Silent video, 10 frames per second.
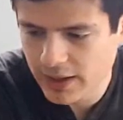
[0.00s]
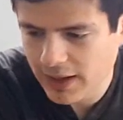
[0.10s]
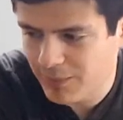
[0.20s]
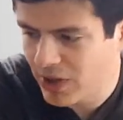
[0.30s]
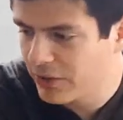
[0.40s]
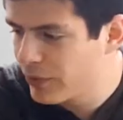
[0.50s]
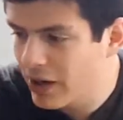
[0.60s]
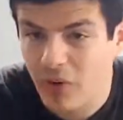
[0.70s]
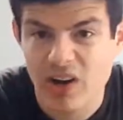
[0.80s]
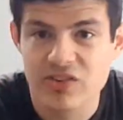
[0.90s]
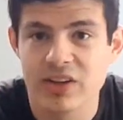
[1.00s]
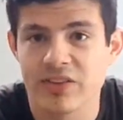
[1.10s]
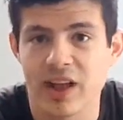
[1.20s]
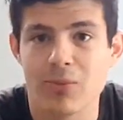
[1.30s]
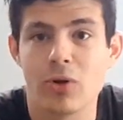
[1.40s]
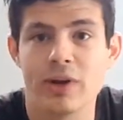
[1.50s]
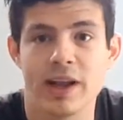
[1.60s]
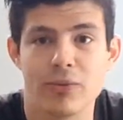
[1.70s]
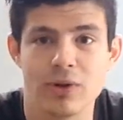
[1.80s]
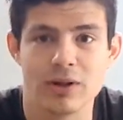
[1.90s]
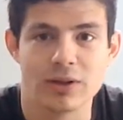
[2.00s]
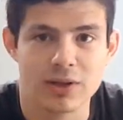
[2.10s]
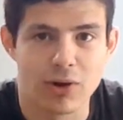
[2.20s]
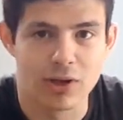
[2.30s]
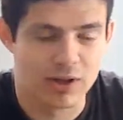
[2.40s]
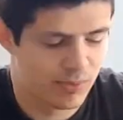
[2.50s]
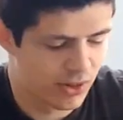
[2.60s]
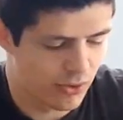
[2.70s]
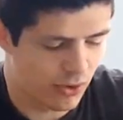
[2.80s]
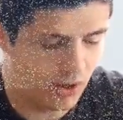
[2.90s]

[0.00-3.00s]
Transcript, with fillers: let me rearrange this table and then we'll go a little bit through